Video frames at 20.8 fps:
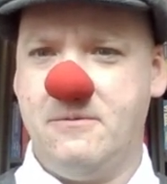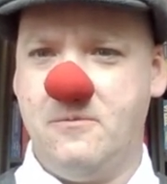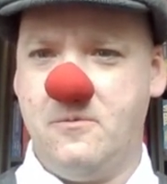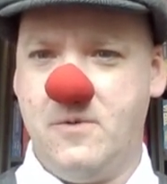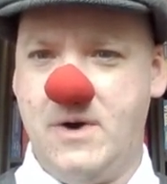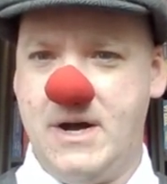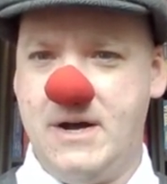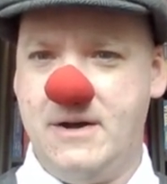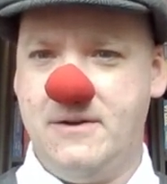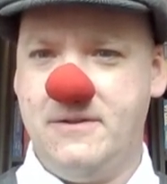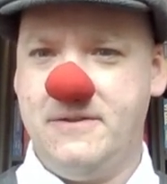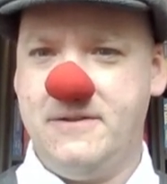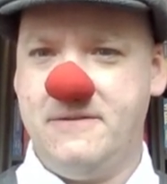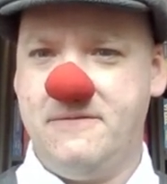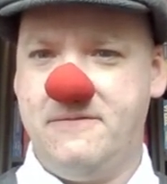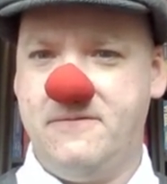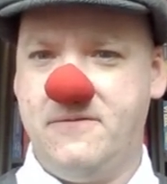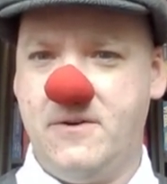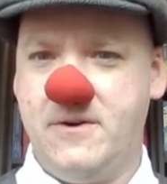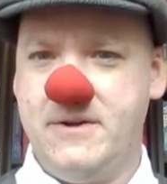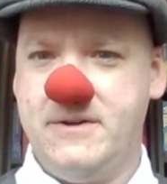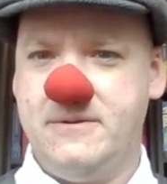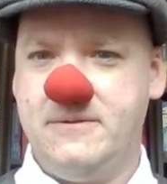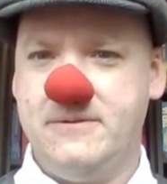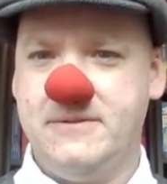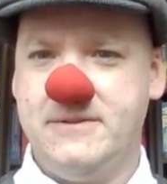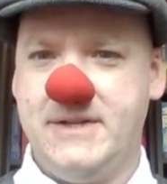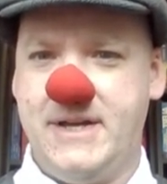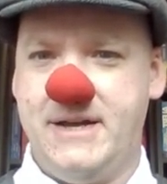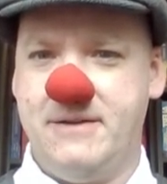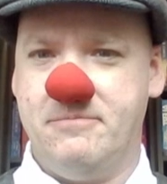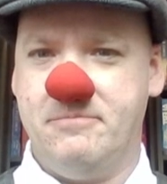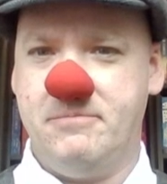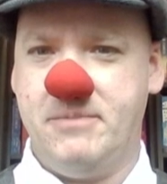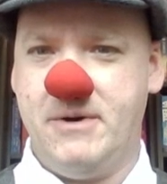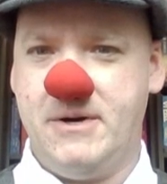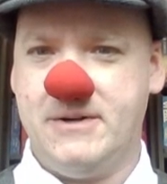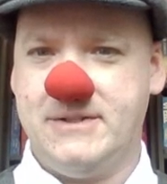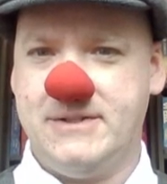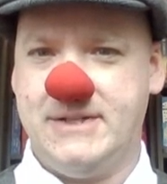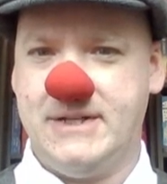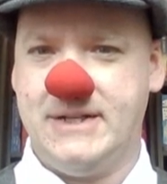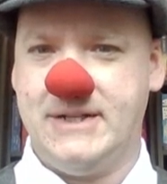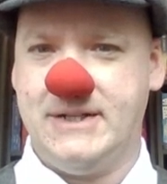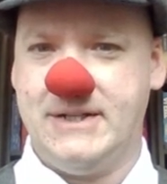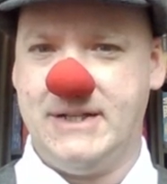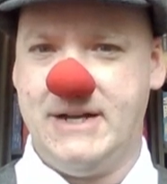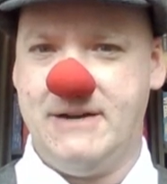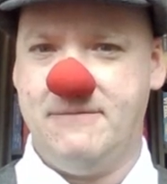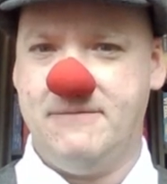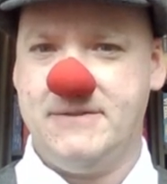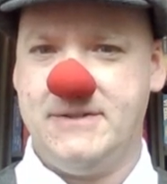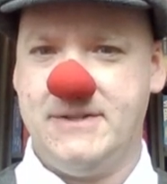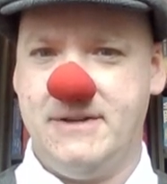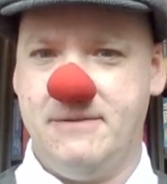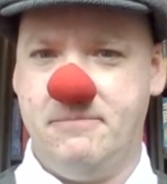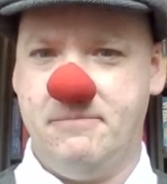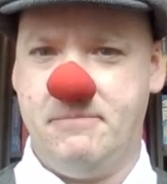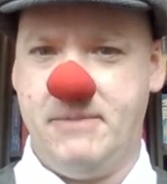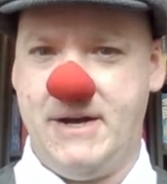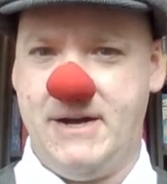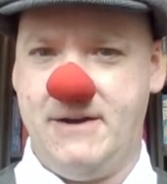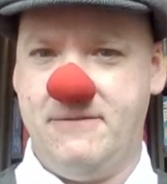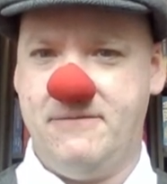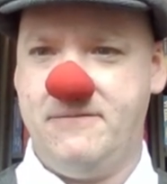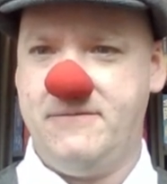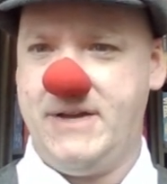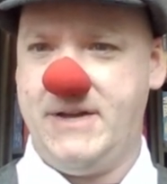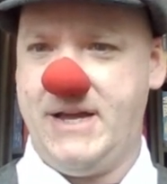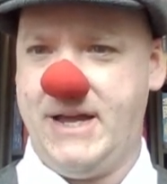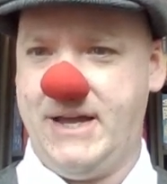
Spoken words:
while the foils and boxing gloves above